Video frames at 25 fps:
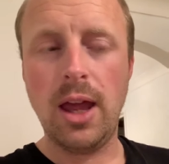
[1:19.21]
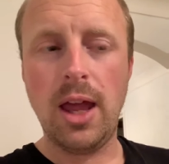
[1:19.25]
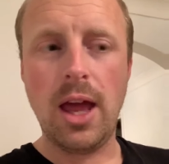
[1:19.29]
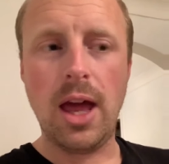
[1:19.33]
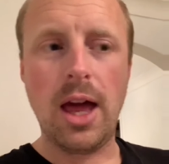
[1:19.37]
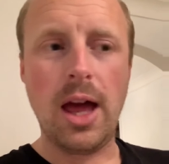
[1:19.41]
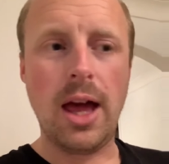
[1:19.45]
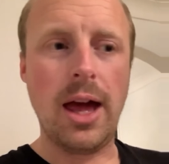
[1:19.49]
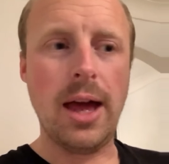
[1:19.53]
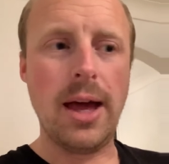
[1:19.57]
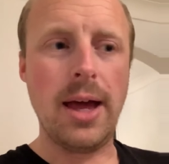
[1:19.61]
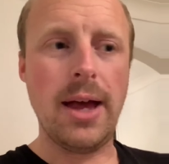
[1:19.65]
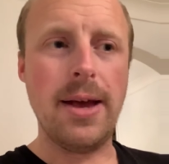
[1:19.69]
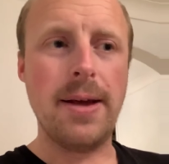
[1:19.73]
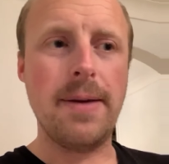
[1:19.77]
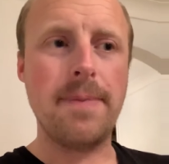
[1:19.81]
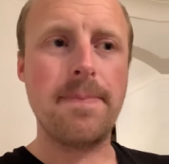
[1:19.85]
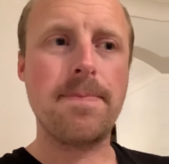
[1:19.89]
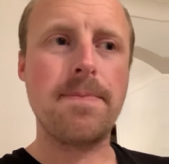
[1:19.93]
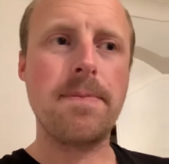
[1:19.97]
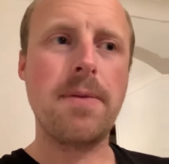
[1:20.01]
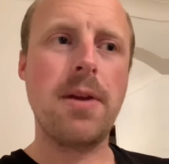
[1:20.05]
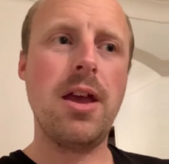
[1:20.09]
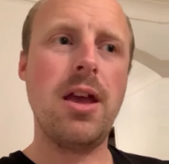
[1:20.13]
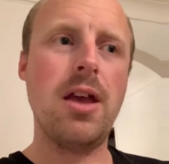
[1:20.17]
Uh,
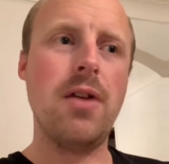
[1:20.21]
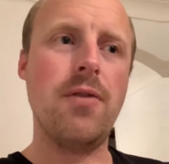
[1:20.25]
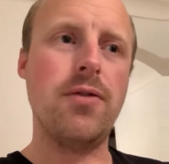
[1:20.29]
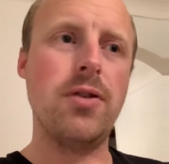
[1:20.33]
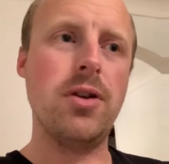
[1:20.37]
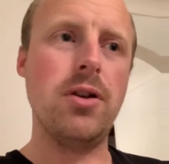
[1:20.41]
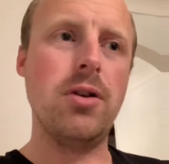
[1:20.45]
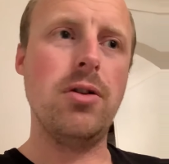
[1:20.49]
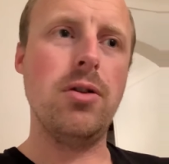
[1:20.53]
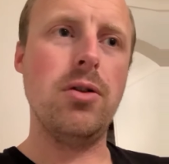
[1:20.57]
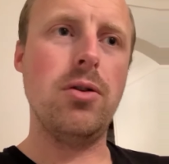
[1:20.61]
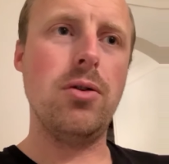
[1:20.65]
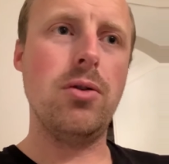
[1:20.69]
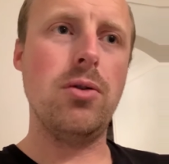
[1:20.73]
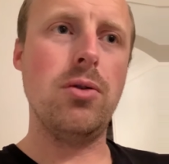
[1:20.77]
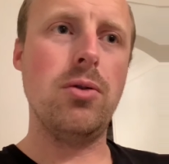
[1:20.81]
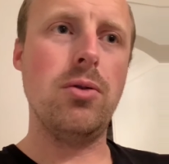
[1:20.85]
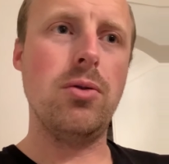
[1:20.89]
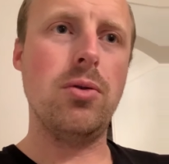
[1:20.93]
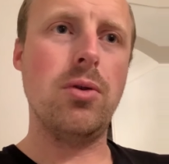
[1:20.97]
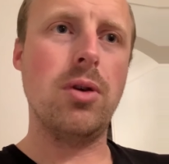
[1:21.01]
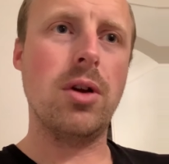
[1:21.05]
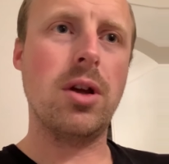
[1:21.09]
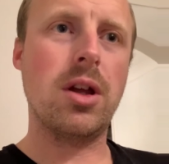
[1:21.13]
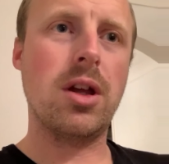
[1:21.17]
if
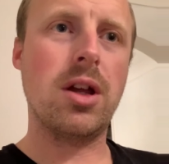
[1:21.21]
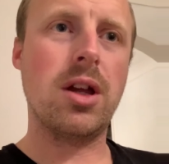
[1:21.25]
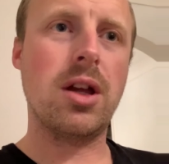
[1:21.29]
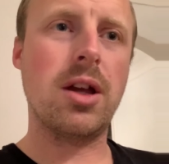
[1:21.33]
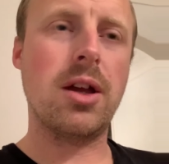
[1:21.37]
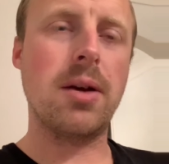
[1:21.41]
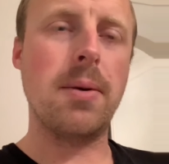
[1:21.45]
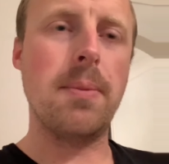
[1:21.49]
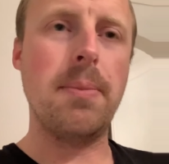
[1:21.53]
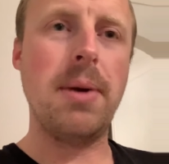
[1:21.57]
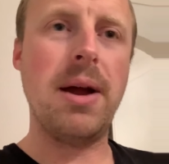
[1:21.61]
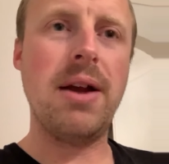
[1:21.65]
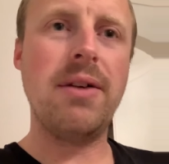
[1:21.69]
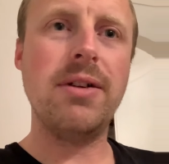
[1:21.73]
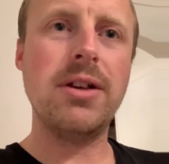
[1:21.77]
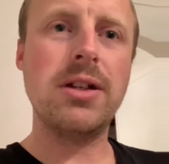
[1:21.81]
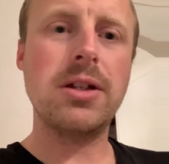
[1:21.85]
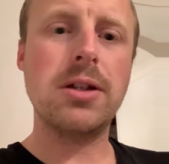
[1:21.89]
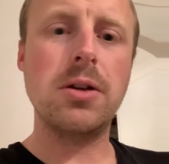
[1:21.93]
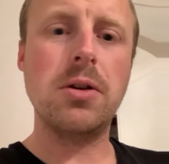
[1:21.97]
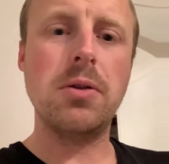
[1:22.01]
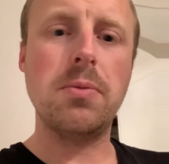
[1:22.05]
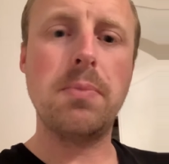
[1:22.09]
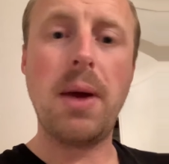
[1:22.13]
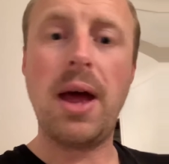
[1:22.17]
you compare it
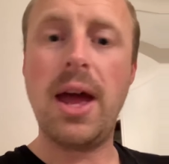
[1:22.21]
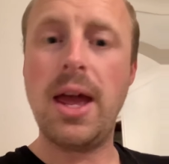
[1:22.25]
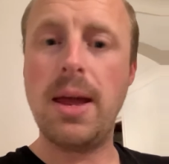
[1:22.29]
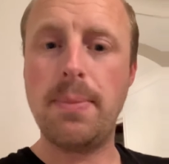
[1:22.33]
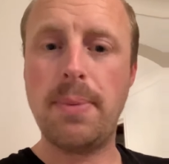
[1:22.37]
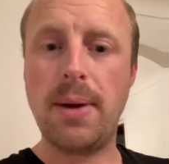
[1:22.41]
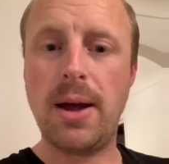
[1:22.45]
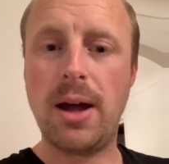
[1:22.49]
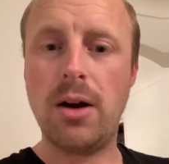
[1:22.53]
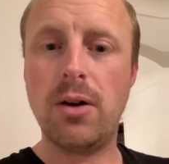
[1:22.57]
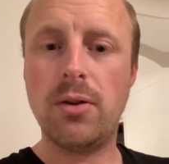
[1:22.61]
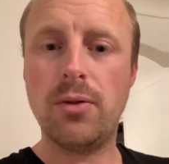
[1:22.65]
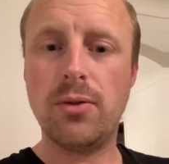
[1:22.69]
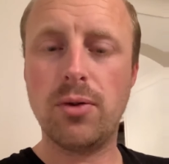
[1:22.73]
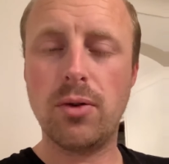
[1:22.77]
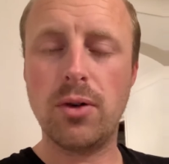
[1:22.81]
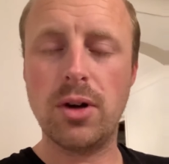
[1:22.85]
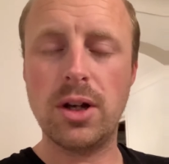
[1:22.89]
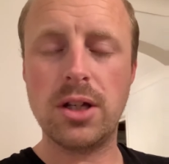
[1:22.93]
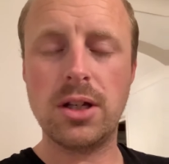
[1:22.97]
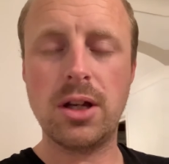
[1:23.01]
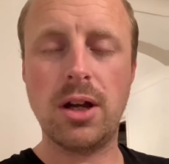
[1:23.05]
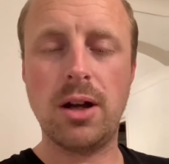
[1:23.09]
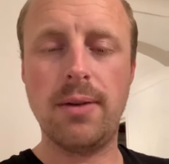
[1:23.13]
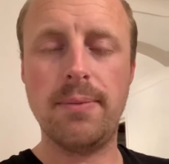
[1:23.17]
to PayPal, for
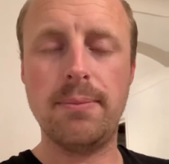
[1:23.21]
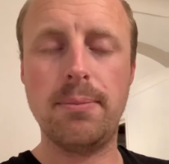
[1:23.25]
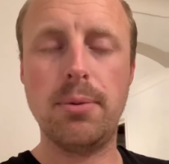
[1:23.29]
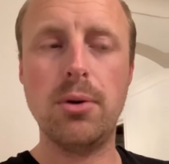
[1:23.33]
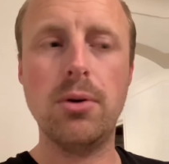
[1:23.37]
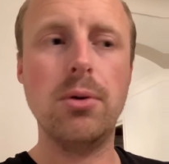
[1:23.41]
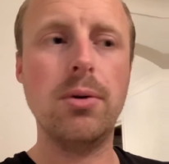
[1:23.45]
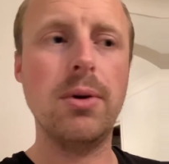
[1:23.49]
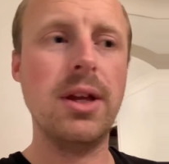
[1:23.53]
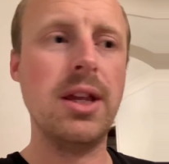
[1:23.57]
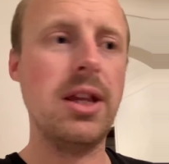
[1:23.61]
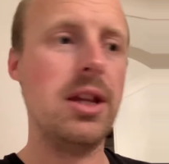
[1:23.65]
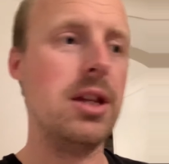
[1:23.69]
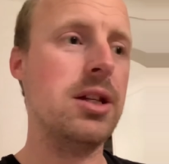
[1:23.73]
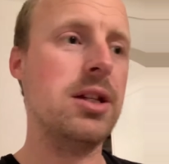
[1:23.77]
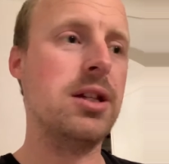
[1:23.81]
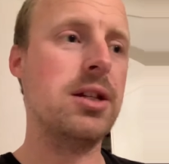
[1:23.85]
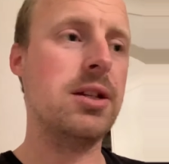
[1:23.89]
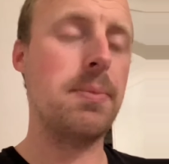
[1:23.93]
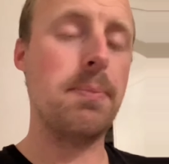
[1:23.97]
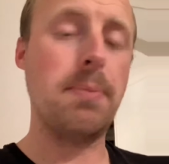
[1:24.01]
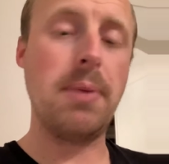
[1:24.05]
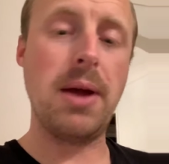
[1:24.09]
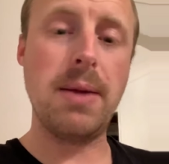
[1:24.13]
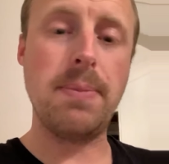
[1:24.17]
example, it's
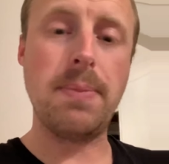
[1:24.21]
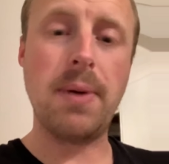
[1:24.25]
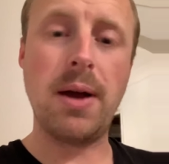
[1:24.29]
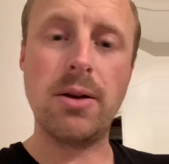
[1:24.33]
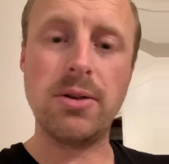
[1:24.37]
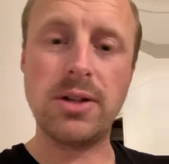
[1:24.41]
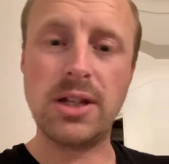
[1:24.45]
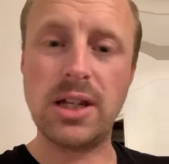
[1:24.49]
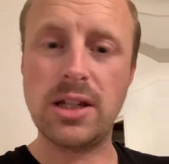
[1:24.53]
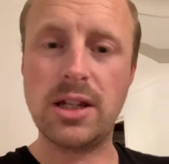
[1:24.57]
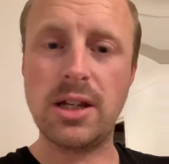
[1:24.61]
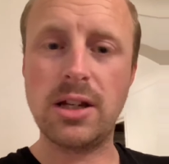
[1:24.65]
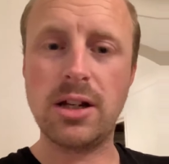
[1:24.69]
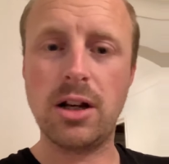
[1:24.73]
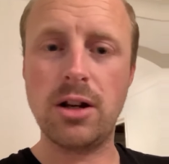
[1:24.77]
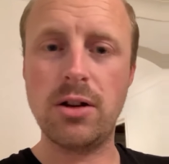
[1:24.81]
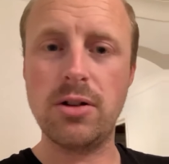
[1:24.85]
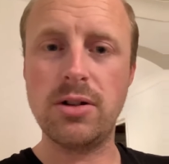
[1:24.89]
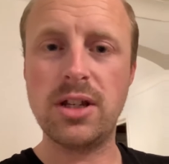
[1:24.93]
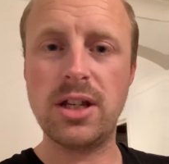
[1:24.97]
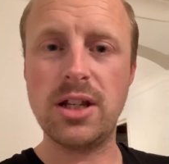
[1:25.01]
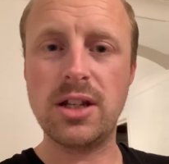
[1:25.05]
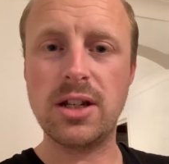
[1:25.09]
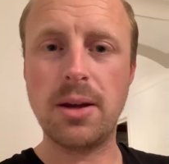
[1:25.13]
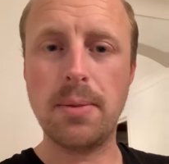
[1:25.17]
PayPal's its
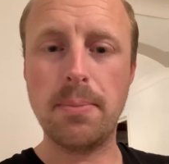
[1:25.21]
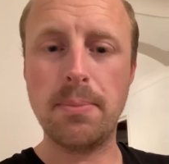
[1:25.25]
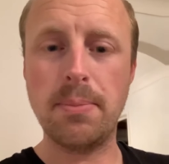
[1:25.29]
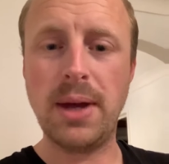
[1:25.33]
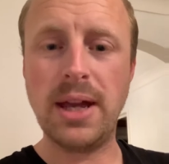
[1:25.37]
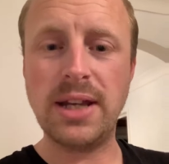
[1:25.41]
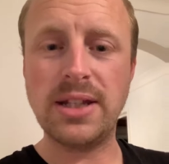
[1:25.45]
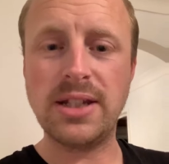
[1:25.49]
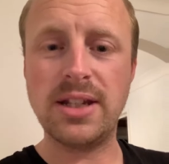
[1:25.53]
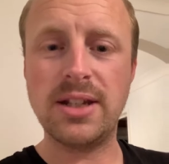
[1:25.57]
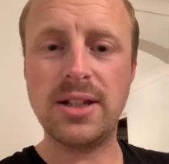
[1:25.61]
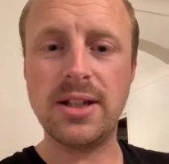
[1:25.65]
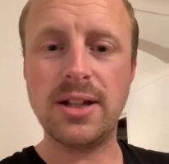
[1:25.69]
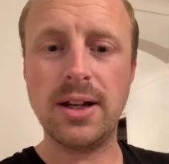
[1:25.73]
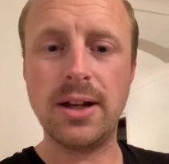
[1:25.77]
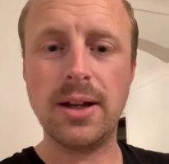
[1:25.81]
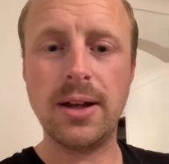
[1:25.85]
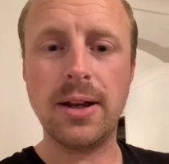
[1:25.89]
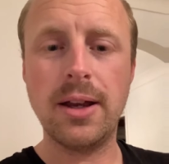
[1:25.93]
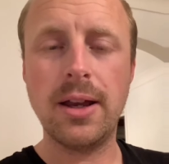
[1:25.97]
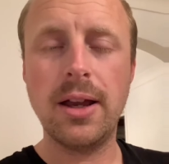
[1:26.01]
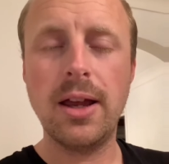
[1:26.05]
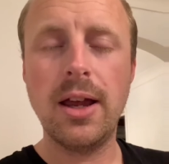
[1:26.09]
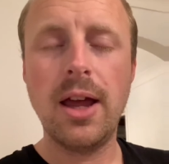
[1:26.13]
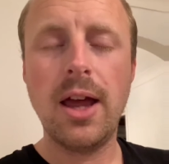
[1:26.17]
closest competitor.
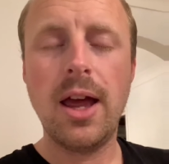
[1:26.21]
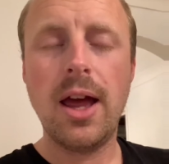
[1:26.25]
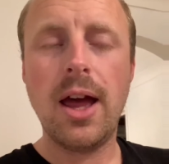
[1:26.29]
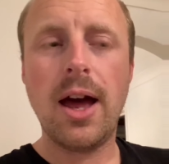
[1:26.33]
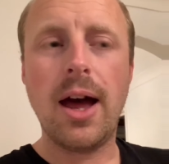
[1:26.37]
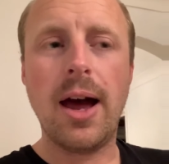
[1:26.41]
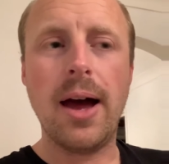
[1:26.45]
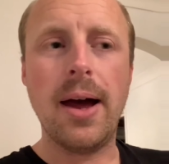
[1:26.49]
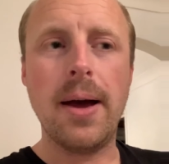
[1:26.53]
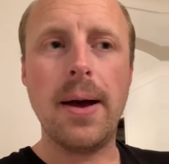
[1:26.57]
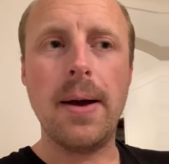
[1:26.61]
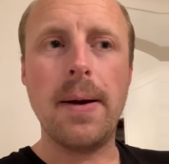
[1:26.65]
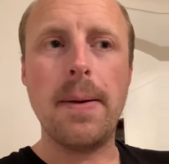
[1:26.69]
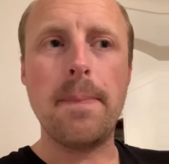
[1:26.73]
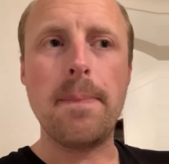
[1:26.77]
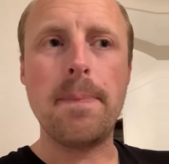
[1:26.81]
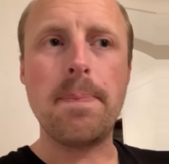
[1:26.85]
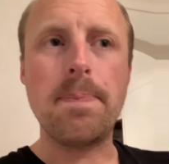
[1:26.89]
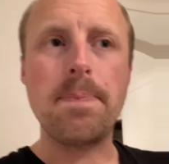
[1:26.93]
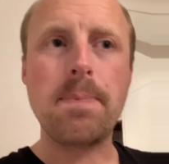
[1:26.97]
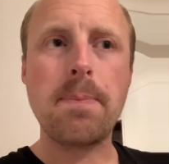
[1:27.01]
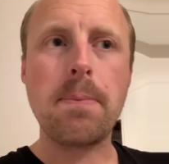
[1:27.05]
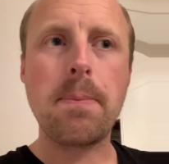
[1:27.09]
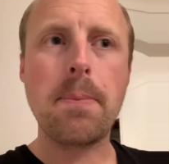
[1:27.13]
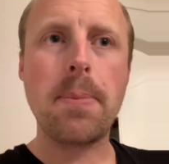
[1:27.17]
Um,
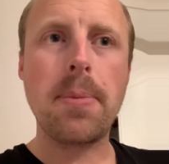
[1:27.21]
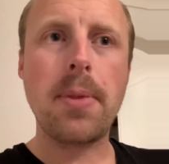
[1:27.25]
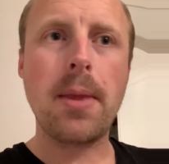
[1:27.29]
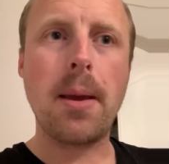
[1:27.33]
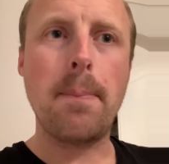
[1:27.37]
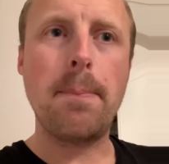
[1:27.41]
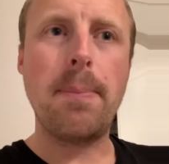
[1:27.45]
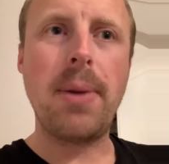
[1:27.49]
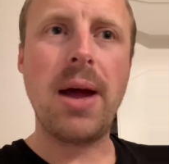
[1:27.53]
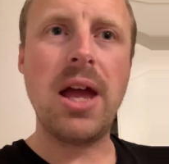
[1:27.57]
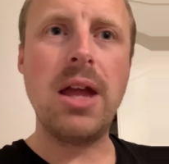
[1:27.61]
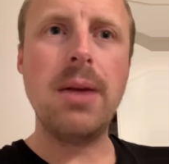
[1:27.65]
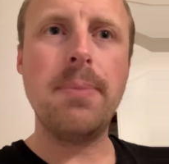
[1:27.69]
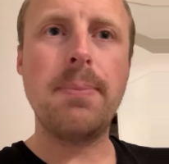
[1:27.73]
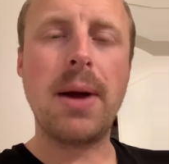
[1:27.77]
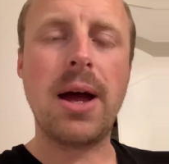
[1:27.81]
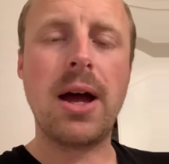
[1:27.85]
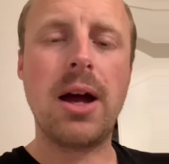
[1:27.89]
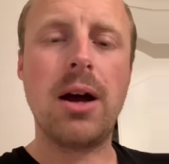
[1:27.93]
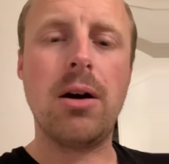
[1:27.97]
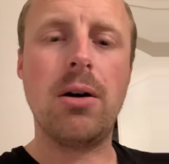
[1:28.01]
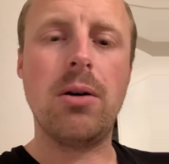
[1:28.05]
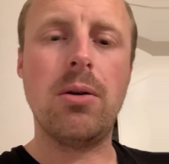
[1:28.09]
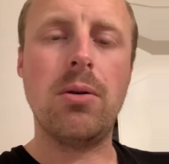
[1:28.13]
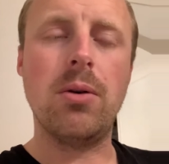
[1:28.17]

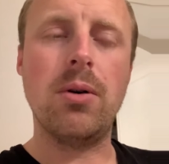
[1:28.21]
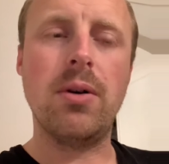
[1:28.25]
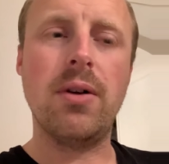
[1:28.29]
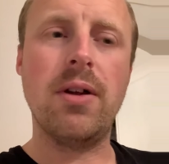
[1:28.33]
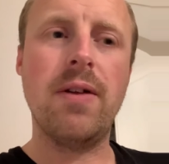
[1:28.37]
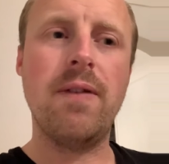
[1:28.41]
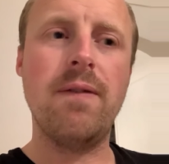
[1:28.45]
PayPal